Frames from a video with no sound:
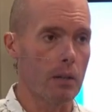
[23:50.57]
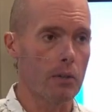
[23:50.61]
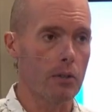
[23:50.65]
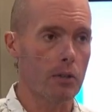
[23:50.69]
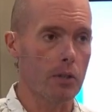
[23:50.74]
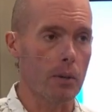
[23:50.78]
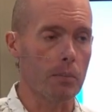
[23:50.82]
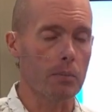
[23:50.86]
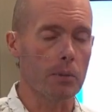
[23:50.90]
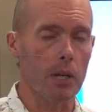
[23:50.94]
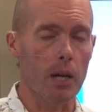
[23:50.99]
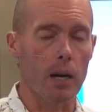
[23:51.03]

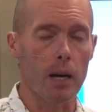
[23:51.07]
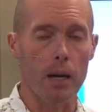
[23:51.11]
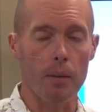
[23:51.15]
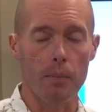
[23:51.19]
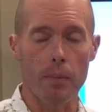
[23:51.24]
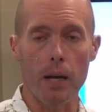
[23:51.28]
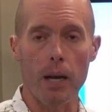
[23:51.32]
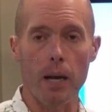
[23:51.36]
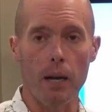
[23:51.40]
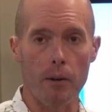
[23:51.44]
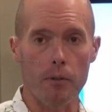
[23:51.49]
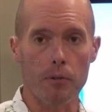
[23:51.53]

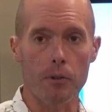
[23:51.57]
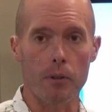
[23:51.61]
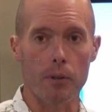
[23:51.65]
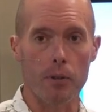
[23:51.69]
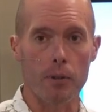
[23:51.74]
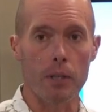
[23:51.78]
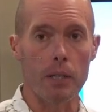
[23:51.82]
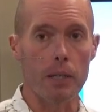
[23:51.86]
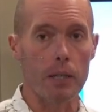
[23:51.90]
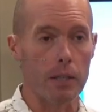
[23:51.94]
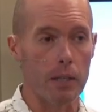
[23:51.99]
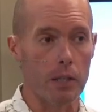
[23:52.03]
sometime
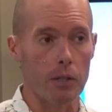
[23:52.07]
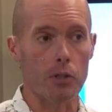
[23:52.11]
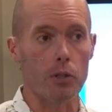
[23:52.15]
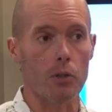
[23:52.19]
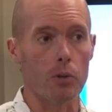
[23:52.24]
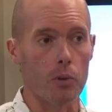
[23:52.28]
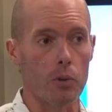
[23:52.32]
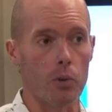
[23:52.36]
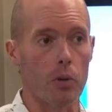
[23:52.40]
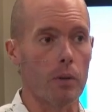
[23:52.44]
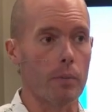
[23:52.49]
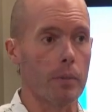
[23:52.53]
after the
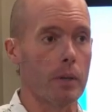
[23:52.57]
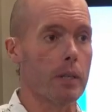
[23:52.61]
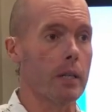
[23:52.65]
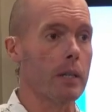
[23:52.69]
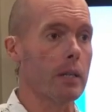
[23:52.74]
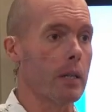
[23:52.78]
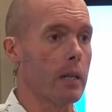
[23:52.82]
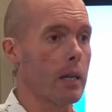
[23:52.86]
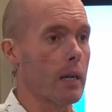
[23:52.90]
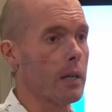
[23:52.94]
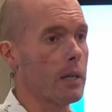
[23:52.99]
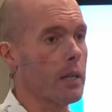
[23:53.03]
initial
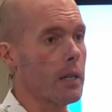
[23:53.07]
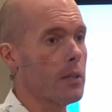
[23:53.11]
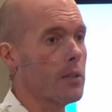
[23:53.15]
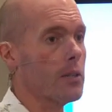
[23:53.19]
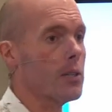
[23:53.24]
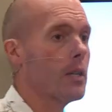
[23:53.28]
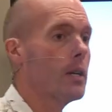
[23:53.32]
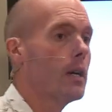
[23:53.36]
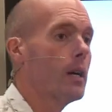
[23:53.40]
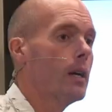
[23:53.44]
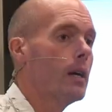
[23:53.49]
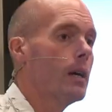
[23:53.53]
Normandy landings.